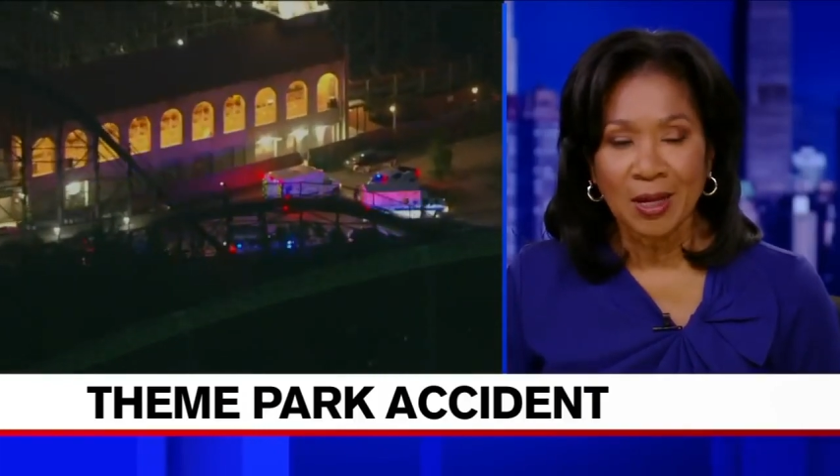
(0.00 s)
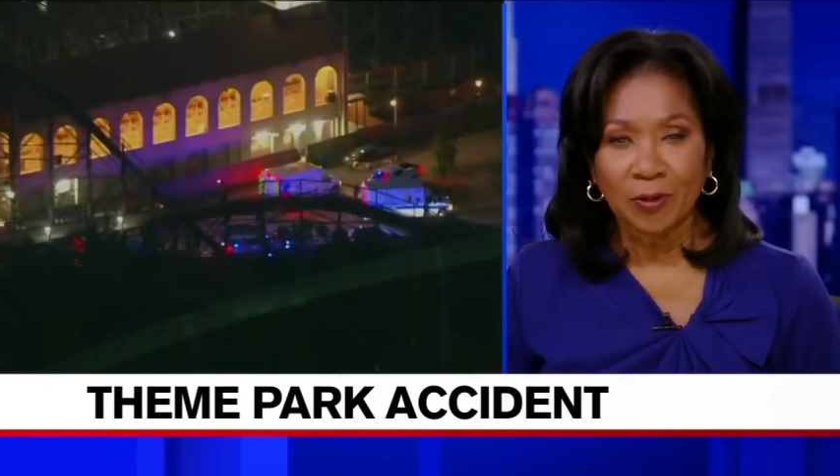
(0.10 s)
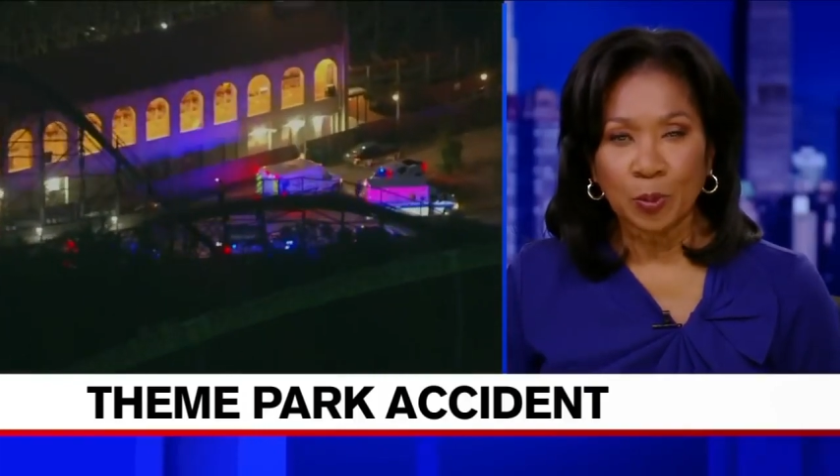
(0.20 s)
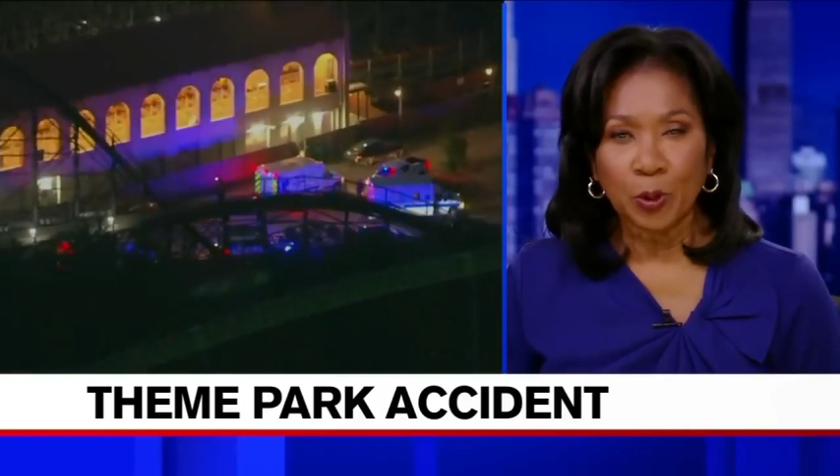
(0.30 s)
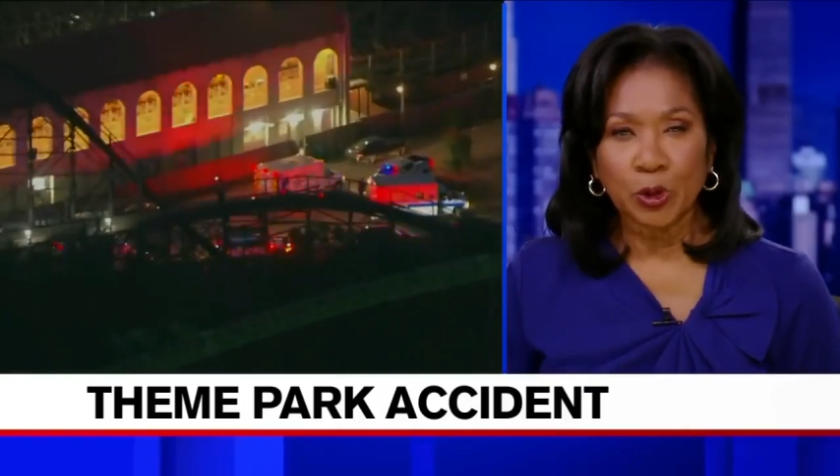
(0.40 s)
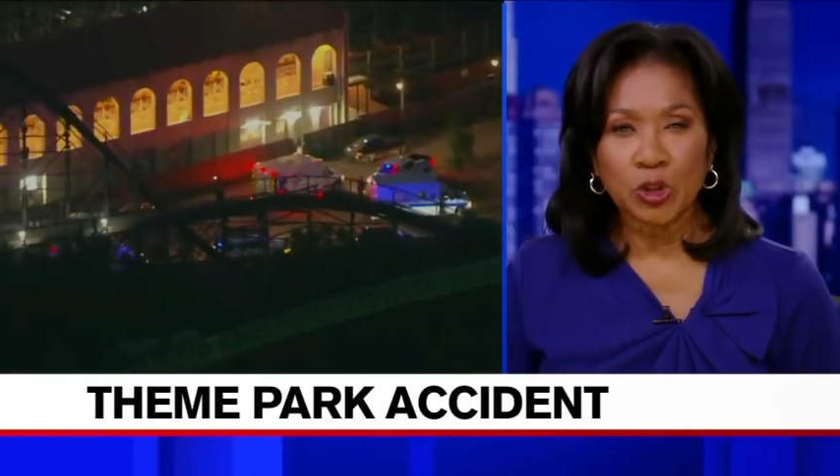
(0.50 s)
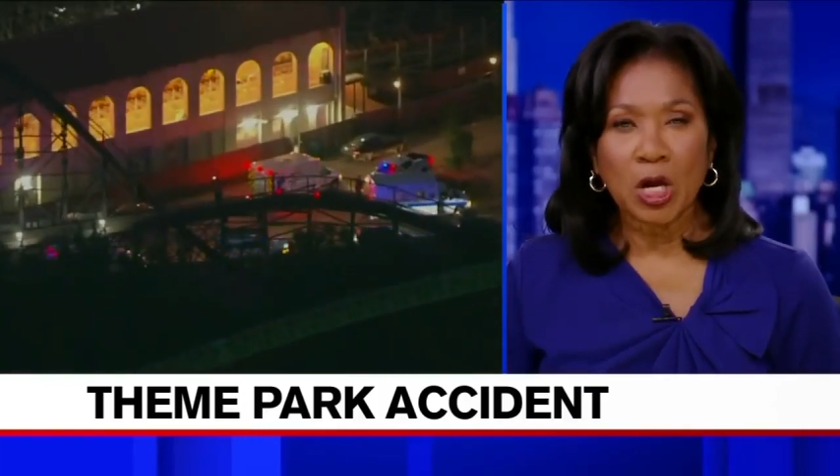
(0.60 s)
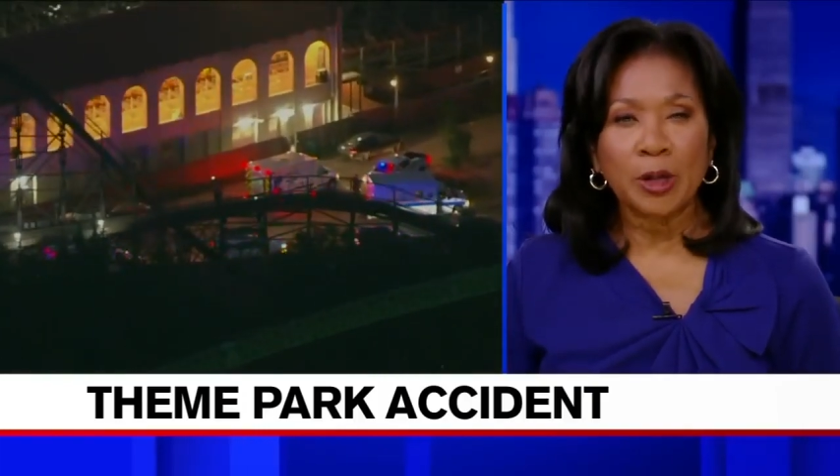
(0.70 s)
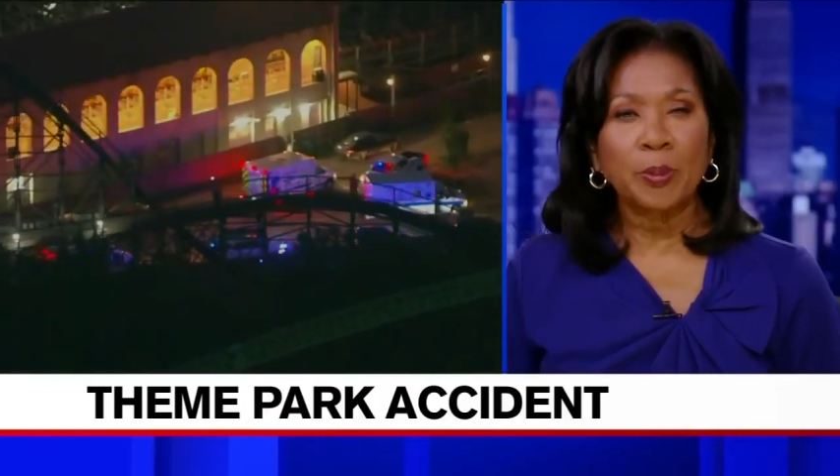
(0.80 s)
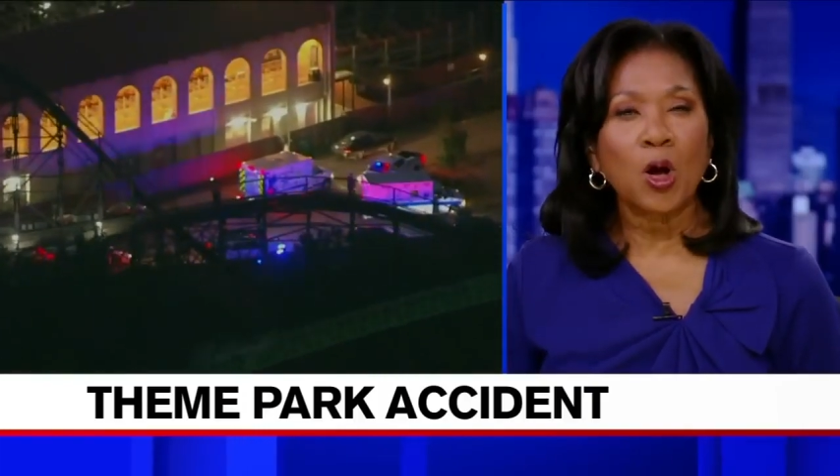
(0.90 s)
Reporter
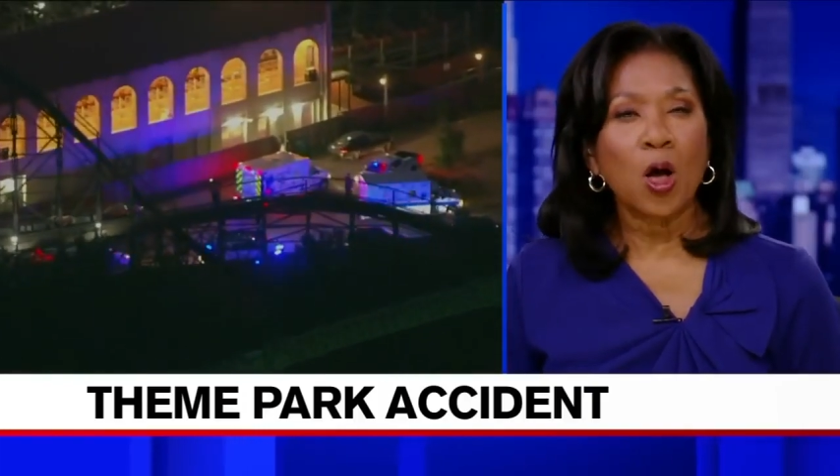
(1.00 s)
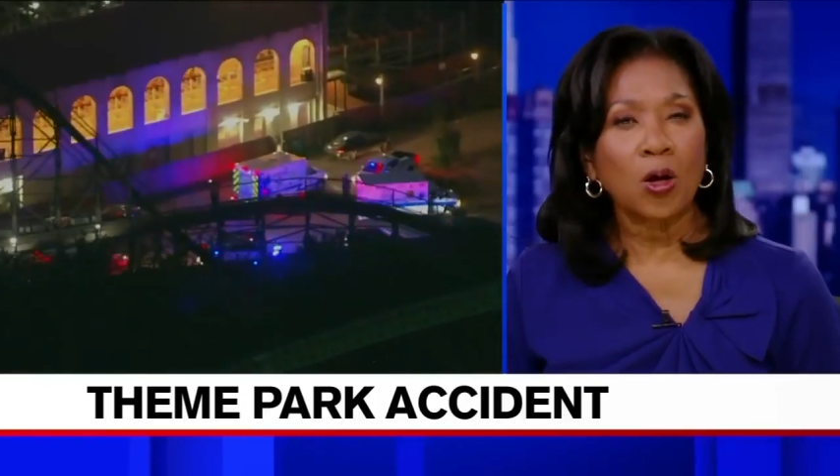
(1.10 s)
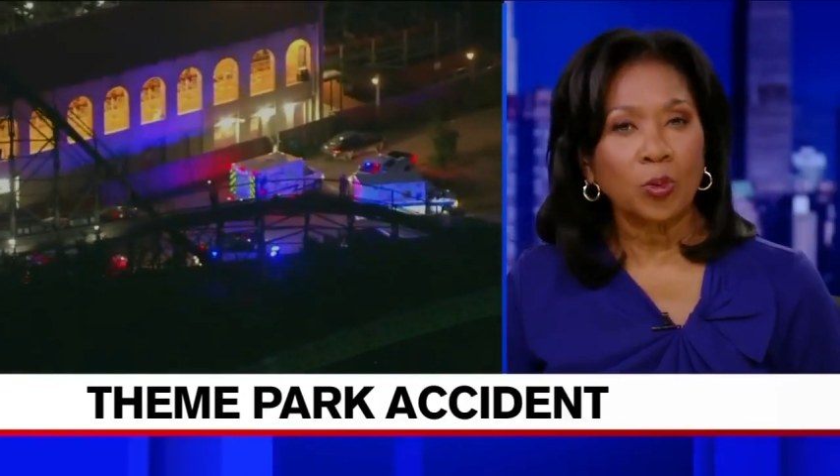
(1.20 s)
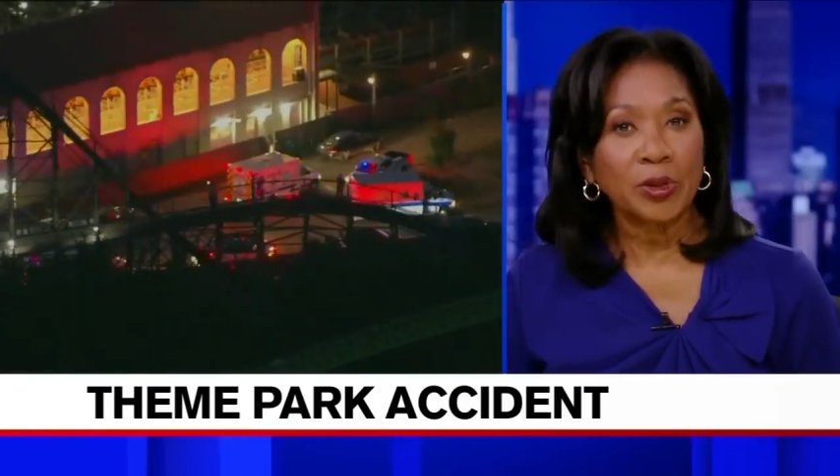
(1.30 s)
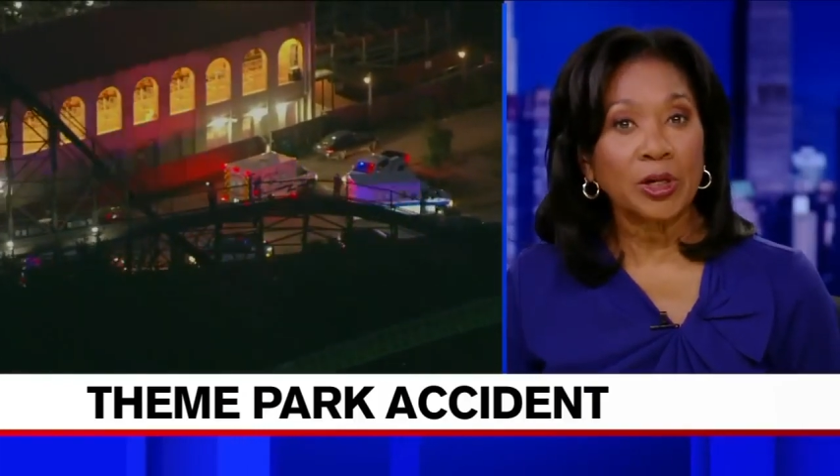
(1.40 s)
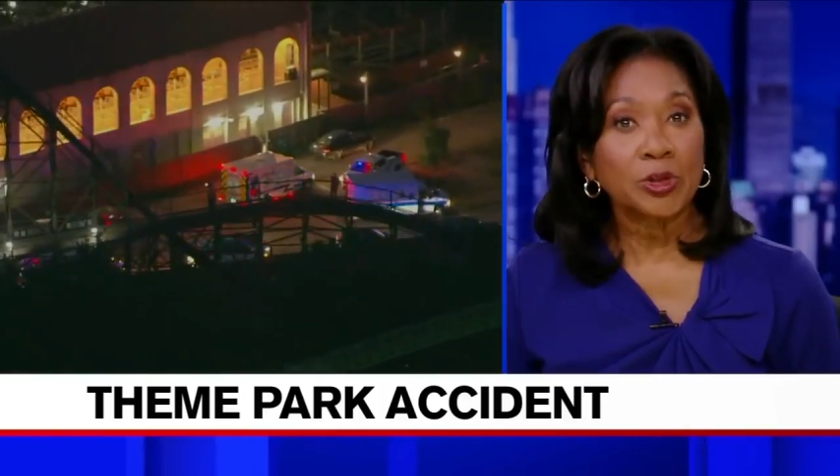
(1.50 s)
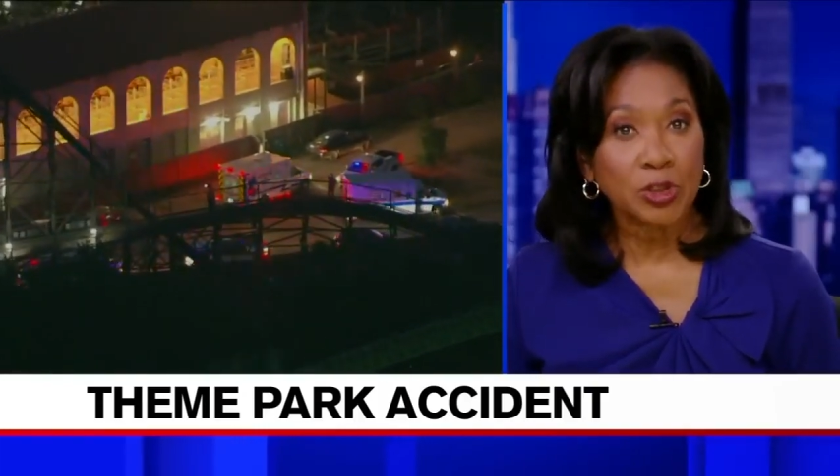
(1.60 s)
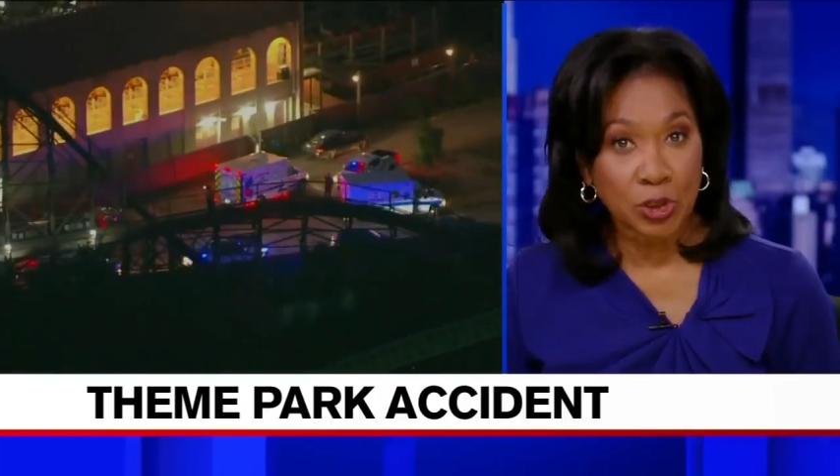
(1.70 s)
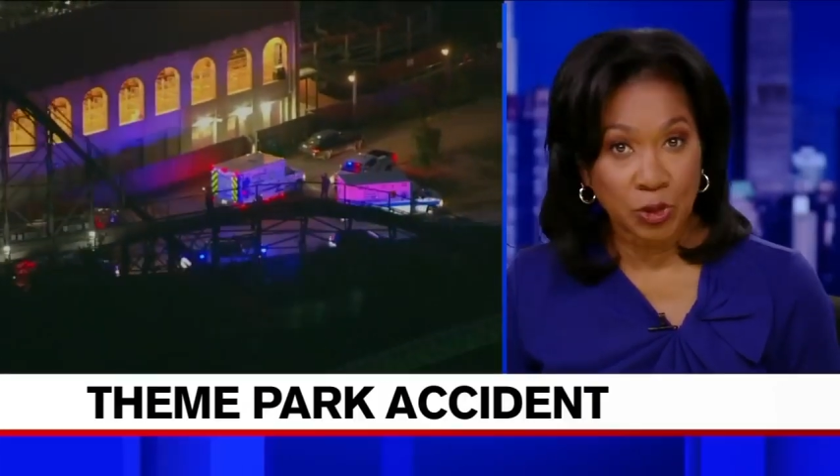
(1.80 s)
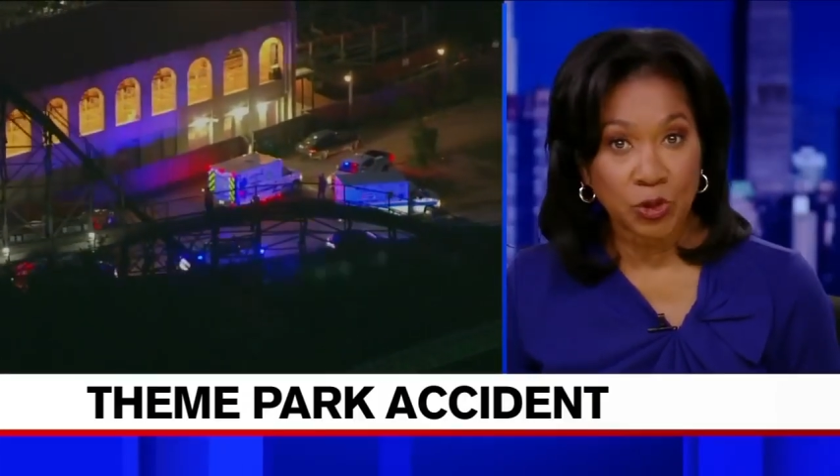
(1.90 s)
John Paul with our
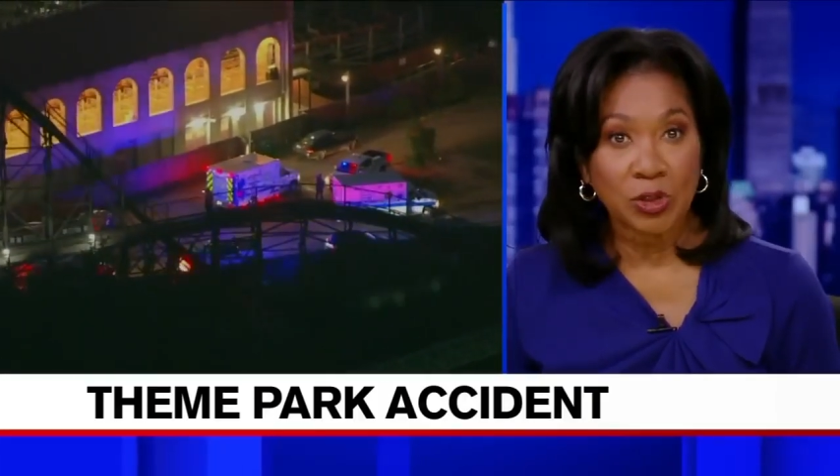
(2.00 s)
sister